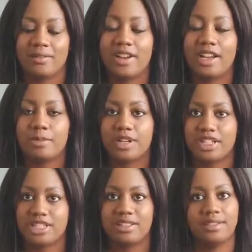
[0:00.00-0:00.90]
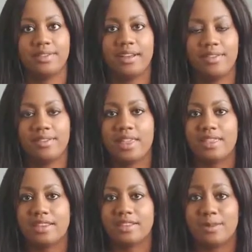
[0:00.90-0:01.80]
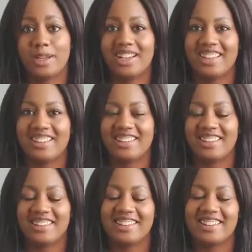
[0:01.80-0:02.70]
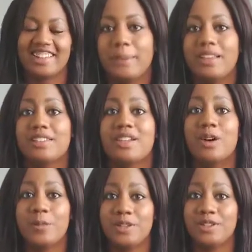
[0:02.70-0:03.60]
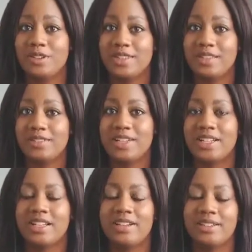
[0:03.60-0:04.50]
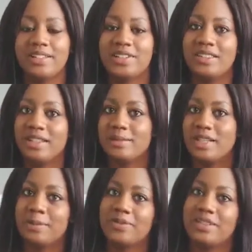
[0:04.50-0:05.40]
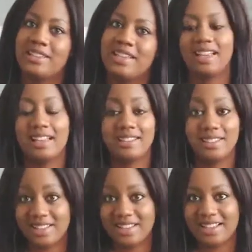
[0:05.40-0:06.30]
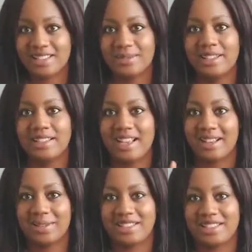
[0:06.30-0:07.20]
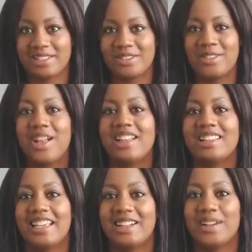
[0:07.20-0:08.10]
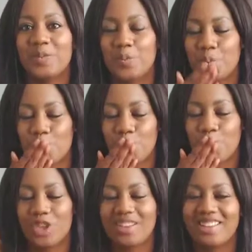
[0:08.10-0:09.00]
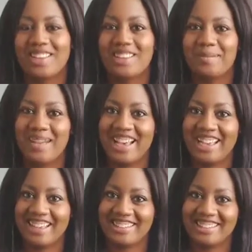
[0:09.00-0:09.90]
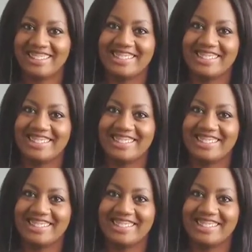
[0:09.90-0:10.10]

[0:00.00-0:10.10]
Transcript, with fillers: very appreciative of the experience. So I hope you enjoyed this video. Give it a thumbs up if you did. And until the next one, I will see you later. Bye.